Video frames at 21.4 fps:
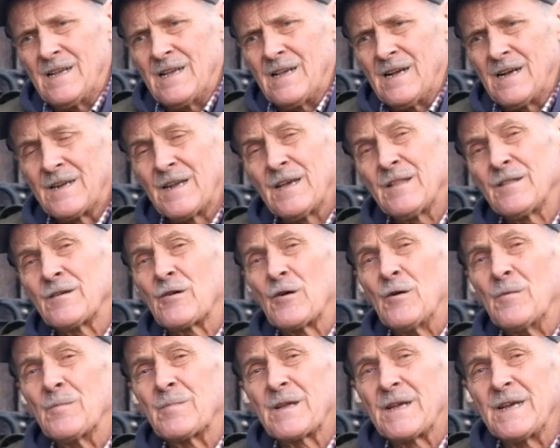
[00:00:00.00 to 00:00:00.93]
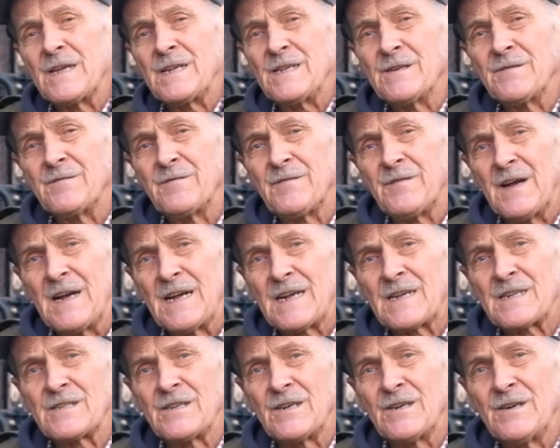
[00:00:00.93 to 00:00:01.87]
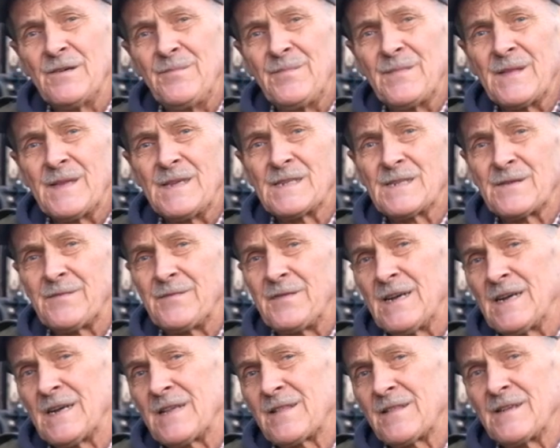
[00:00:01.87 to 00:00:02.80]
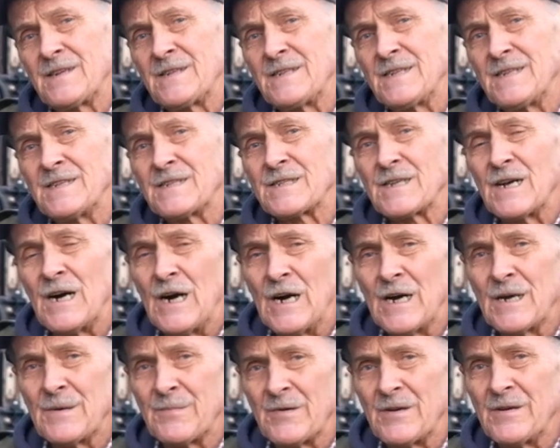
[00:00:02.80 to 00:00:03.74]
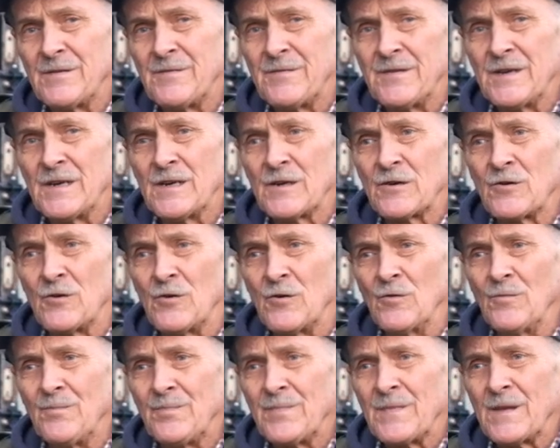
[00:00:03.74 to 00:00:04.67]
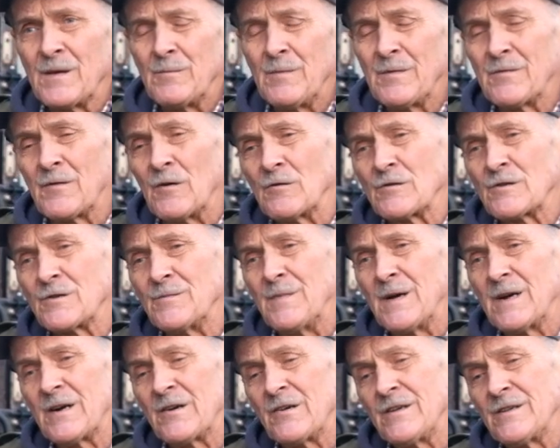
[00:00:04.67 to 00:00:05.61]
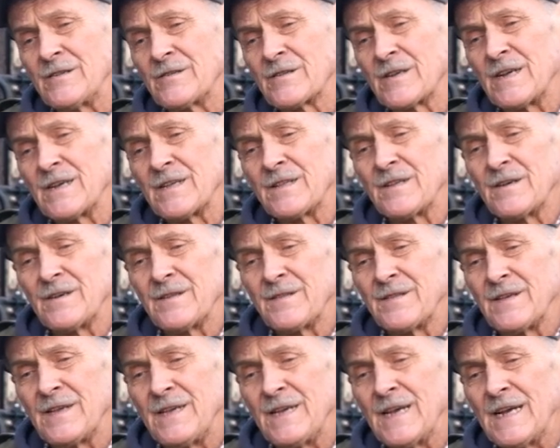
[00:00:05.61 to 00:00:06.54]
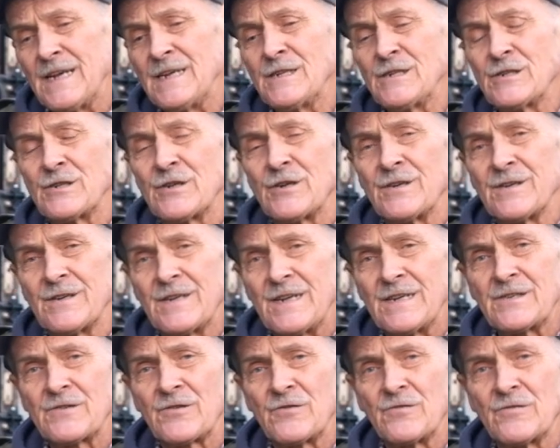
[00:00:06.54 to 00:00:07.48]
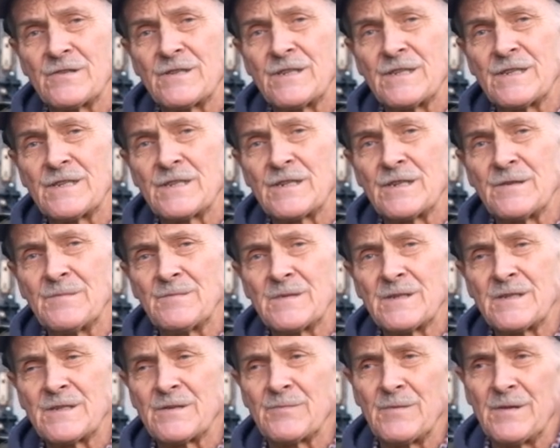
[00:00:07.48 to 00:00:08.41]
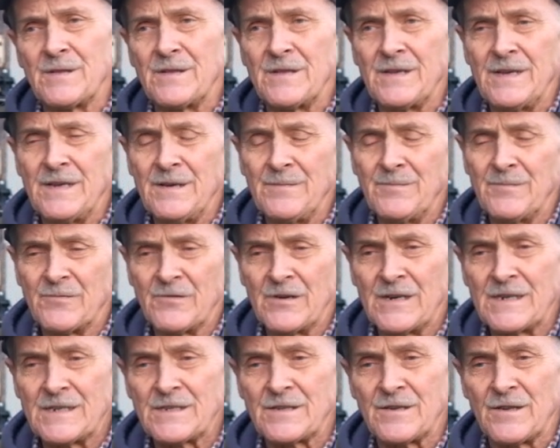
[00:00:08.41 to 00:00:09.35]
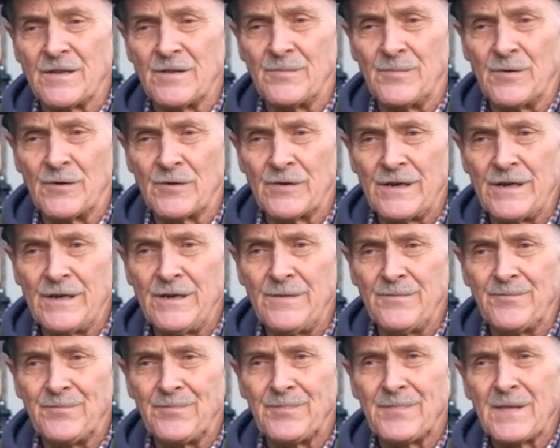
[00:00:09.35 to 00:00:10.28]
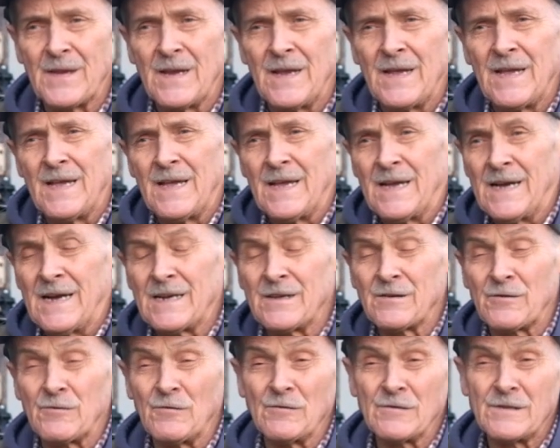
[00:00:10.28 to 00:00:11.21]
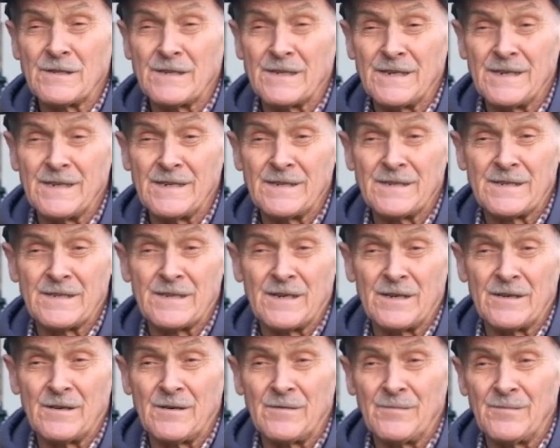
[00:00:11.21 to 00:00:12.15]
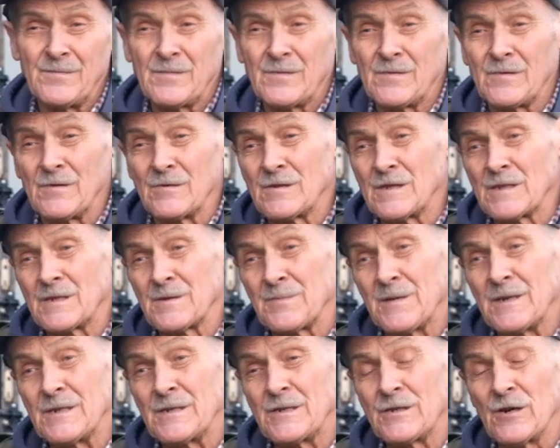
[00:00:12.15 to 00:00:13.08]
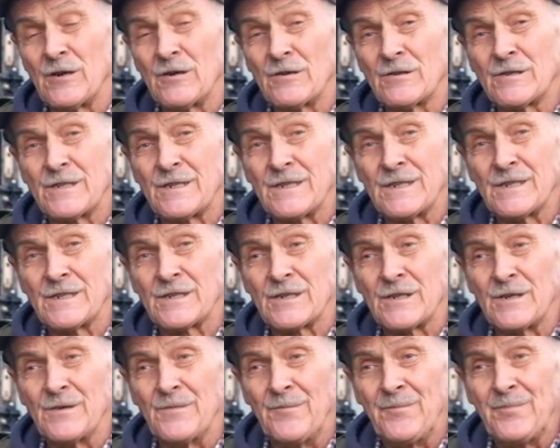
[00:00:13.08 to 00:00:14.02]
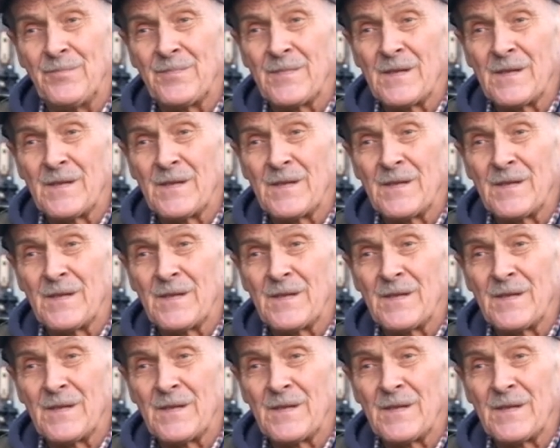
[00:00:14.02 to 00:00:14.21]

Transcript: Another complicating factor is the fact that it's a hybrid vehicle. We've got to marry together the engine electrical systems with the rest of the body. And of course, it's got a split charge system.